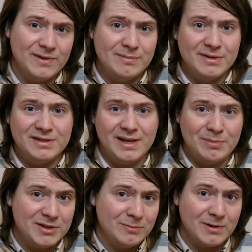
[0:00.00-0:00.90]
numbers in there
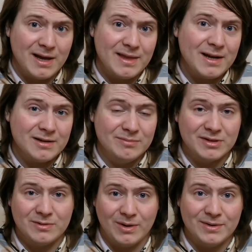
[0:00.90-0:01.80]
because you're worried how that comes
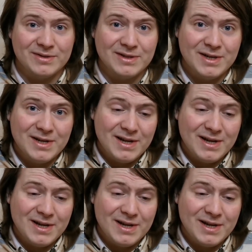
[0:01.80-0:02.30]
across,